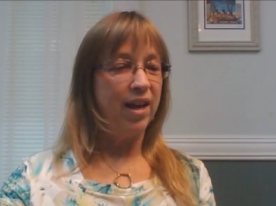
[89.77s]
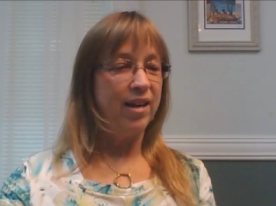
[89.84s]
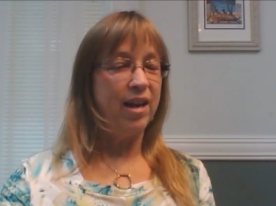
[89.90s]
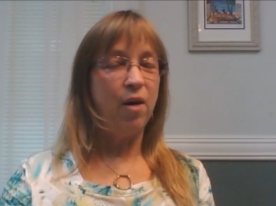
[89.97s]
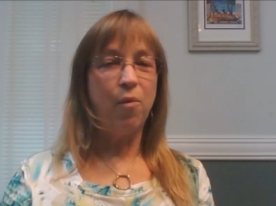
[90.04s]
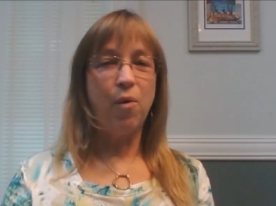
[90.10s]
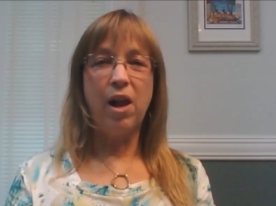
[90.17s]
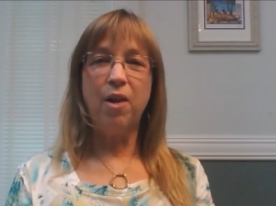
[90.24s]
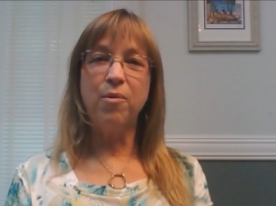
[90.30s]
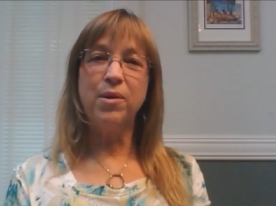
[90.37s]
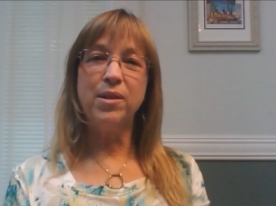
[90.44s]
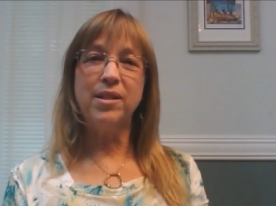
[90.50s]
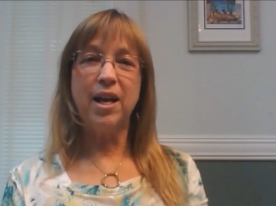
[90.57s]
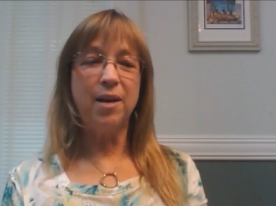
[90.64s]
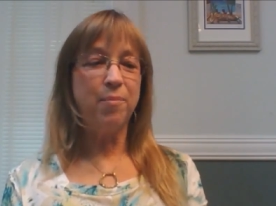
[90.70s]
Now, while I
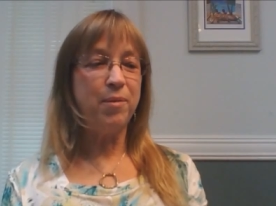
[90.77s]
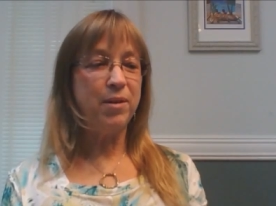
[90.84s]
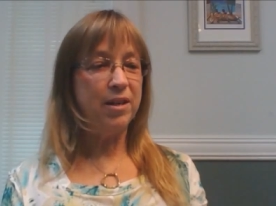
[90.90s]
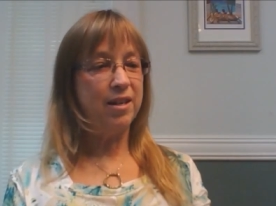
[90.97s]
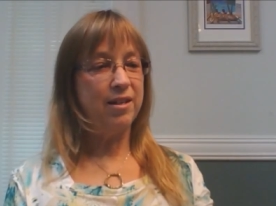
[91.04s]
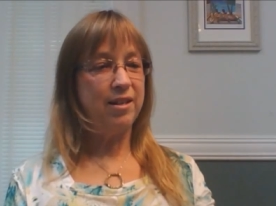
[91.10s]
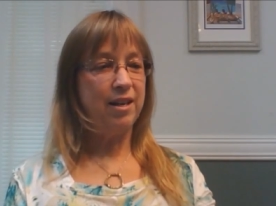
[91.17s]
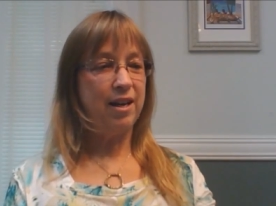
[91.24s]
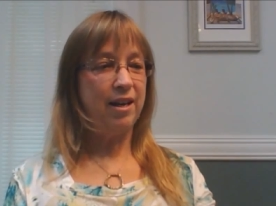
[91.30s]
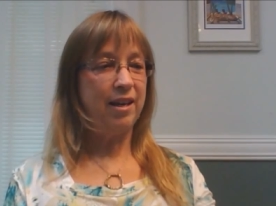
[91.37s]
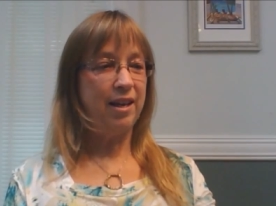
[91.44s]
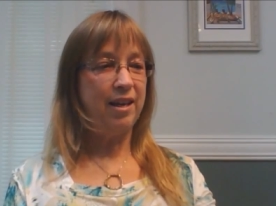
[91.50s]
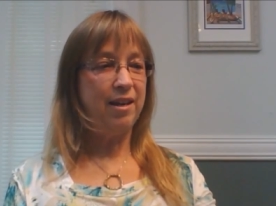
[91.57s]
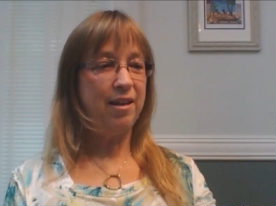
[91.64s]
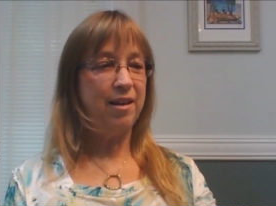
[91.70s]
was up in
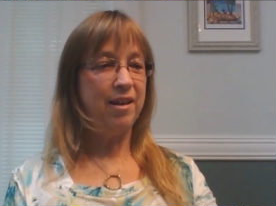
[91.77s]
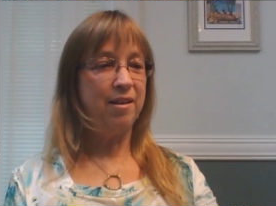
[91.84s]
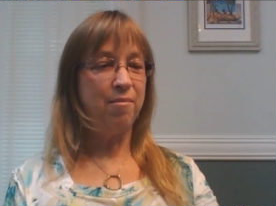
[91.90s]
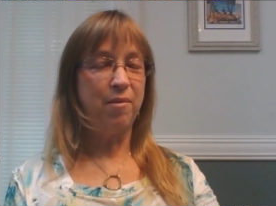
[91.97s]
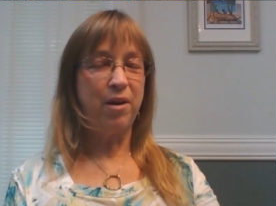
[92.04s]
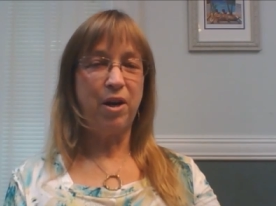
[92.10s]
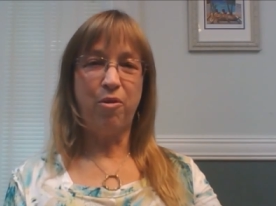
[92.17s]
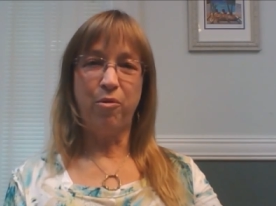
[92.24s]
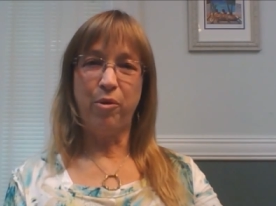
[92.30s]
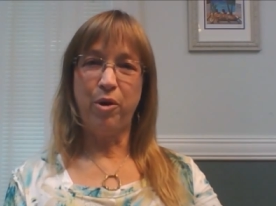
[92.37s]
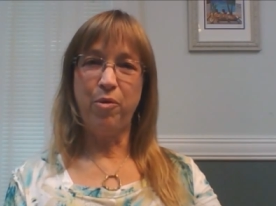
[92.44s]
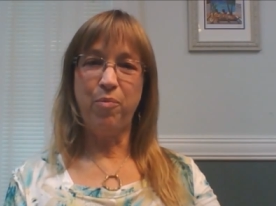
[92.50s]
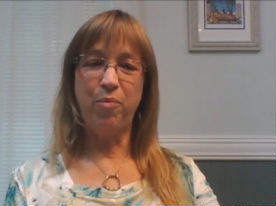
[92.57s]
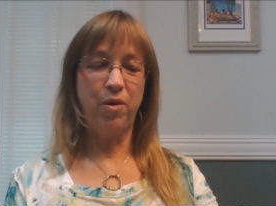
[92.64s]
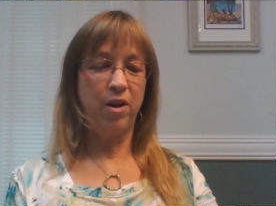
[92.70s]
Kentucky in my
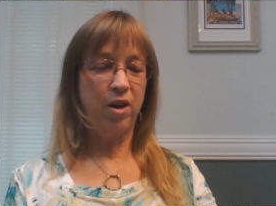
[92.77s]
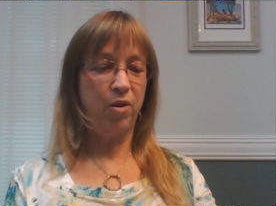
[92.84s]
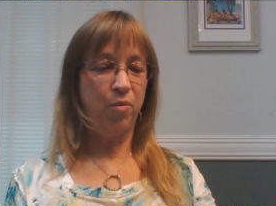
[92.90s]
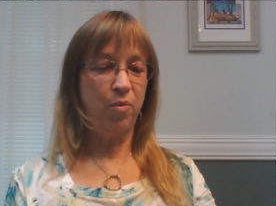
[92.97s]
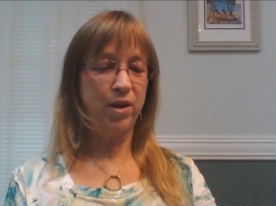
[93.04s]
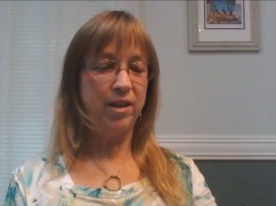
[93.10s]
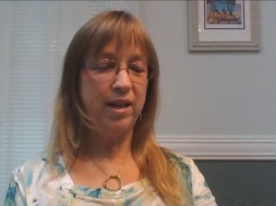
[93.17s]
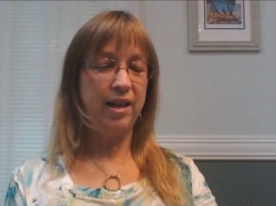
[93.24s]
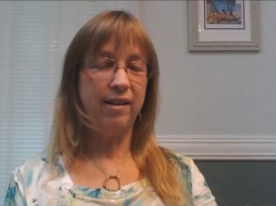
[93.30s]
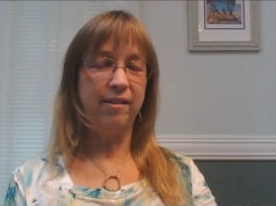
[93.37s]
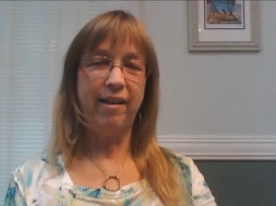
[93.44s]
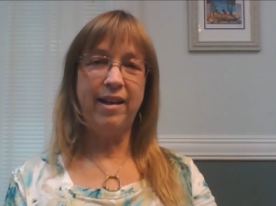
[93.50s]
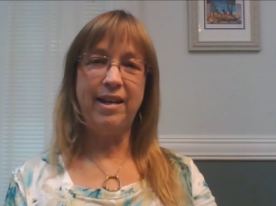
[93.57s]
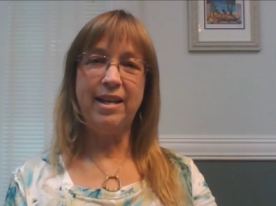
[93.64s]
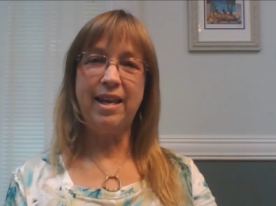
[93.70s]
group, uh, one day a
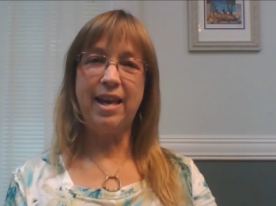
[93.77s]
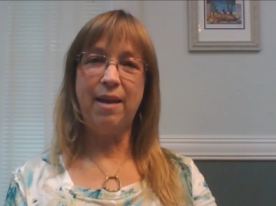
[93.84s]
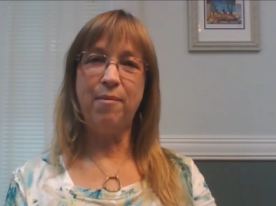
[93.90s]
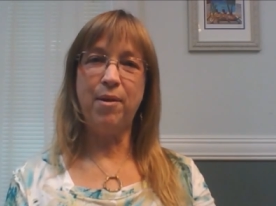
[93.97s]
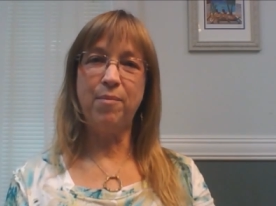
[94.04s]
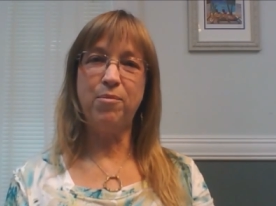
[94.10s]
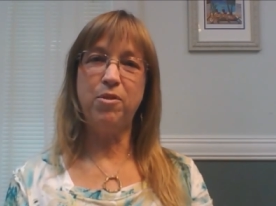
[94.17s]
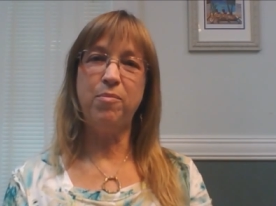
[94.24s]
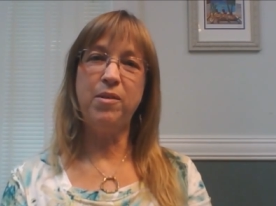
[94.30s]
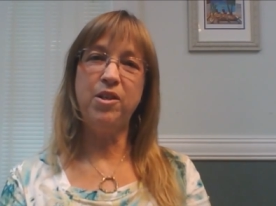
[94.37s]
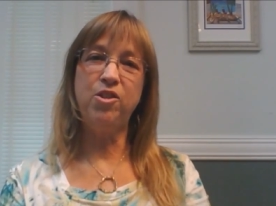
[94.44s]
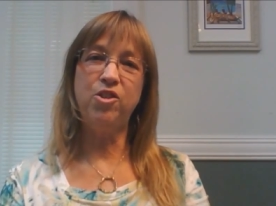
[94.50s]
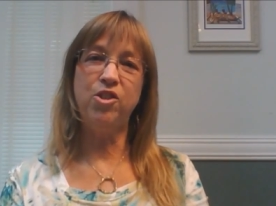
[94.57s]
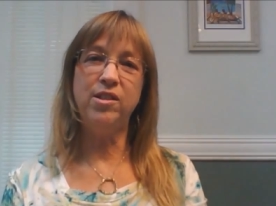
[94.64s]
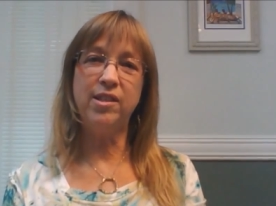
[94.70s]
lady came up to me
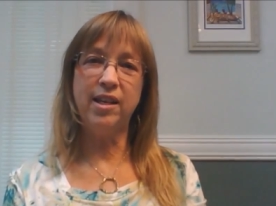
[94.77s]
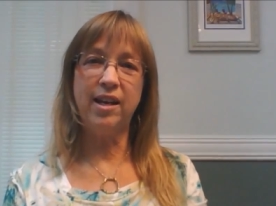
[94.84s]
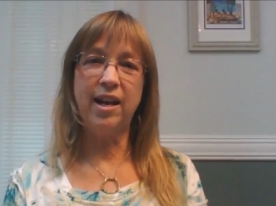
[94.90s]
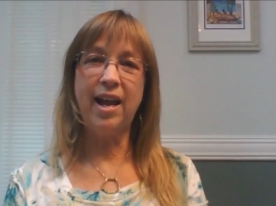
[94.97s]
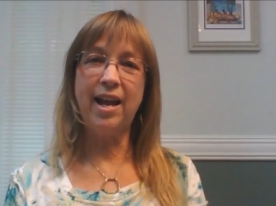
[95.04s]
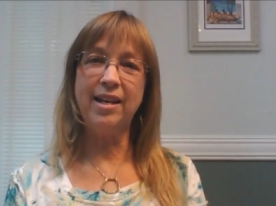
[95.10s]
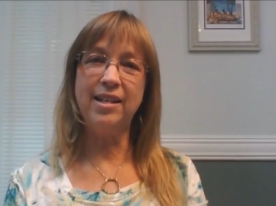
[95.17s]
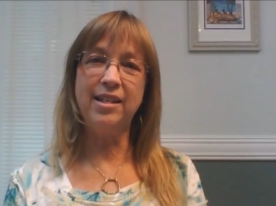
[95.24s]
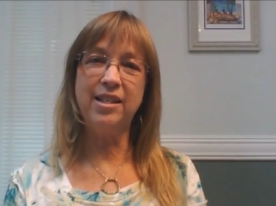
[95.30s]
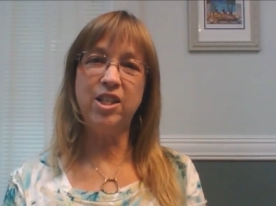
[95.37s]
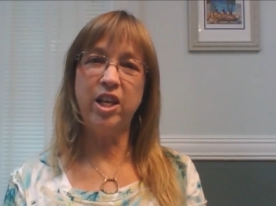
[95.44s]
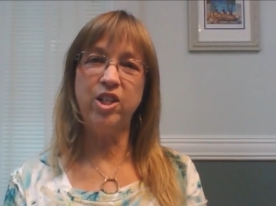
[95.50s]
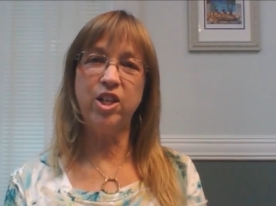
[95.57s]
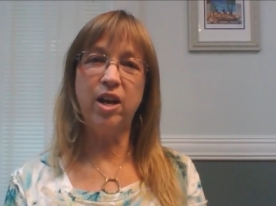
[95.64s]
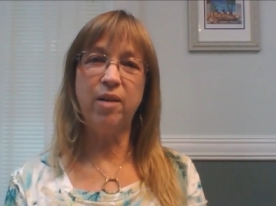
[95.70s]
and she said I had to
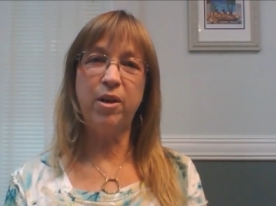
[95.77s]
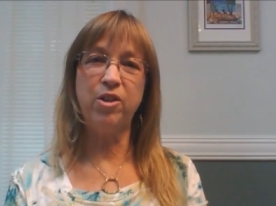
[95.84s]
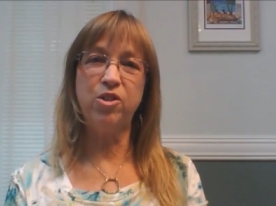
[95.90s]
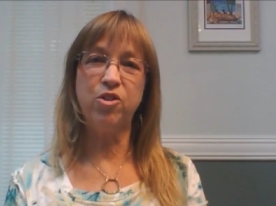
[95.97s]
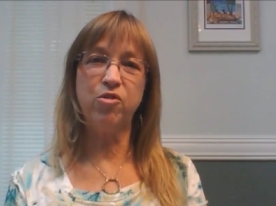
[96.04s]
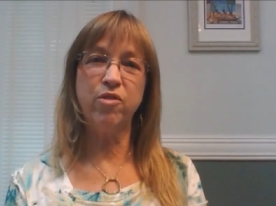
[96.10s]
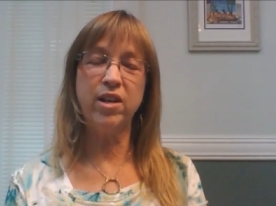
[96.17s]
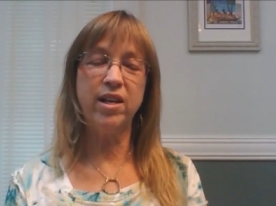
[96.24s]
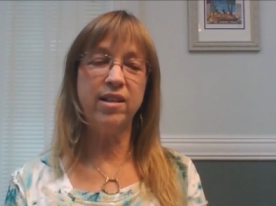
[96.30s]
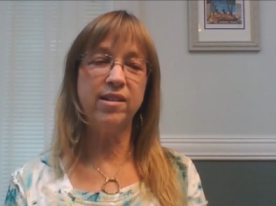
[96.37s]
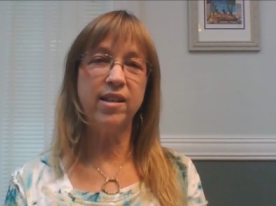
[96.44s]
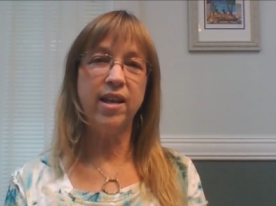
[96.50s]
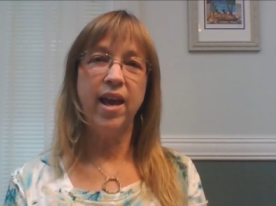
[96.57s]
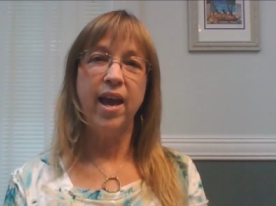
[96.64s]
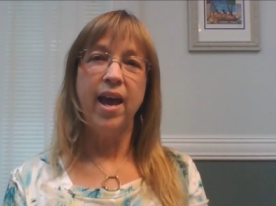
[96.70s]
change out my
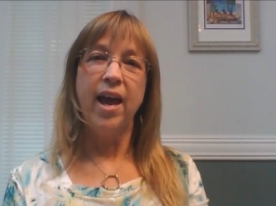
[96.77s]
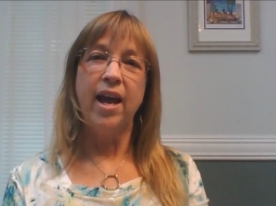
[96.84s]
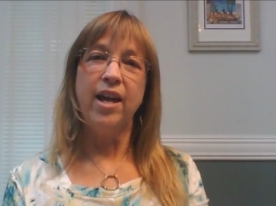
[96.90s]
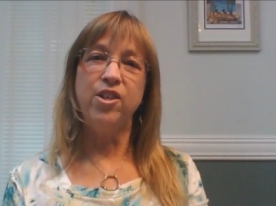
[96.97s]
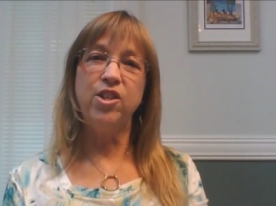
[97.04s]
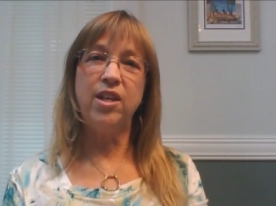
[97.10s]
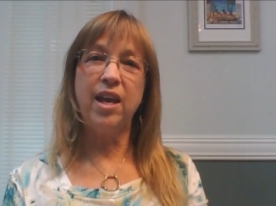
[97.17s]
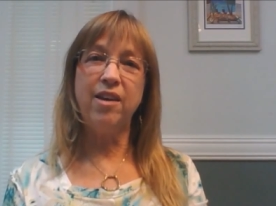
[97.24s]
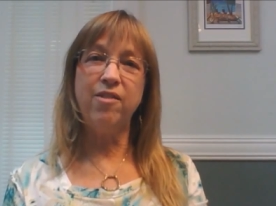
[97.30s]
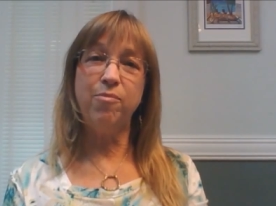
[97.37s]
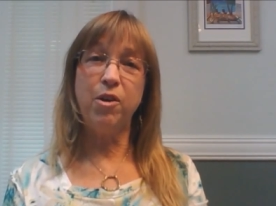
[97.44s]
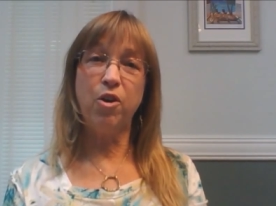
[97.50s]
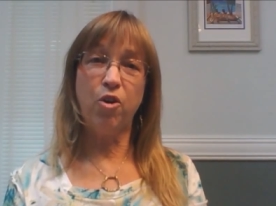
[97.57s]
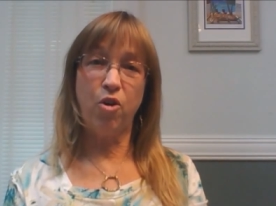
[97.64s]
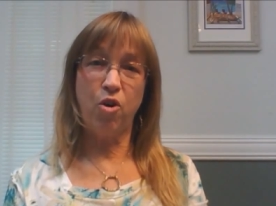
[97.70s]
strings. And she gave
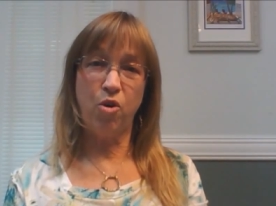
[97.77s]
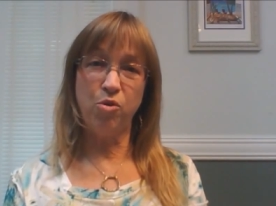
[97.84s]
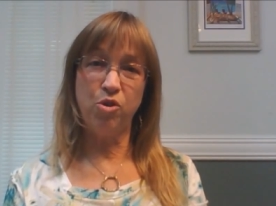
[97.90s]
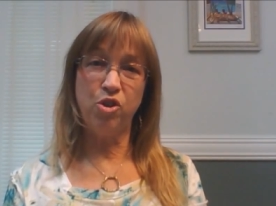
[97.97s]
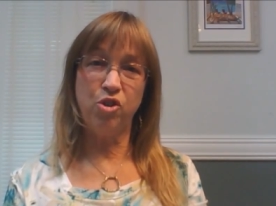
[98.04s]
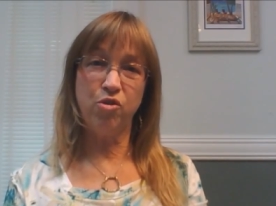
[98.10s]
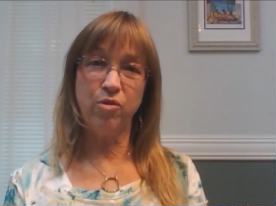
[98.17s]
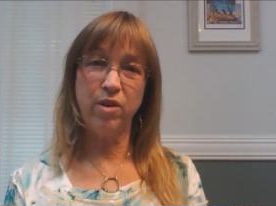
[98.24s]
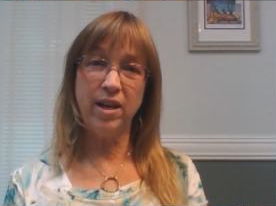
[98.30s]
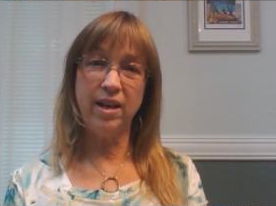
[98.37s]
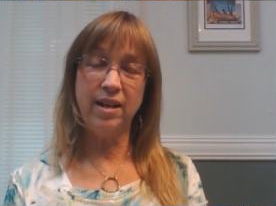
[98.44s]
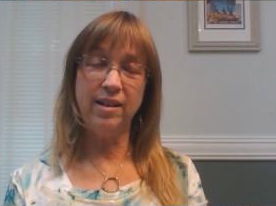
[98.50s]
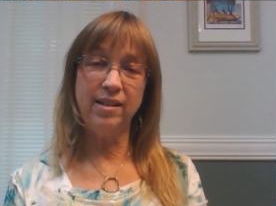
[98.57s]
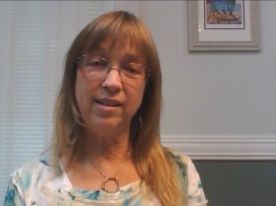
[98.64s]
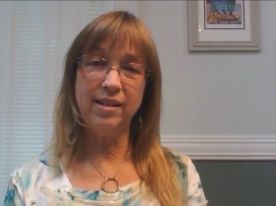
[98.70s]
me her old
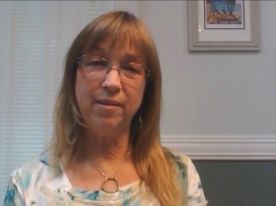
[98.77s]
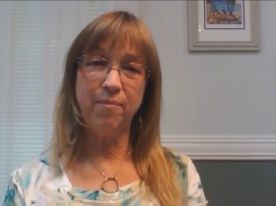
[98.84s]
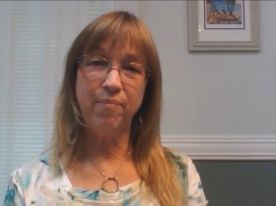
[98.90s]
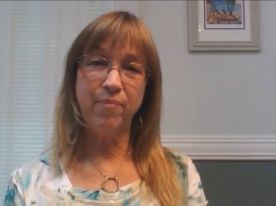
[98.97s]
strings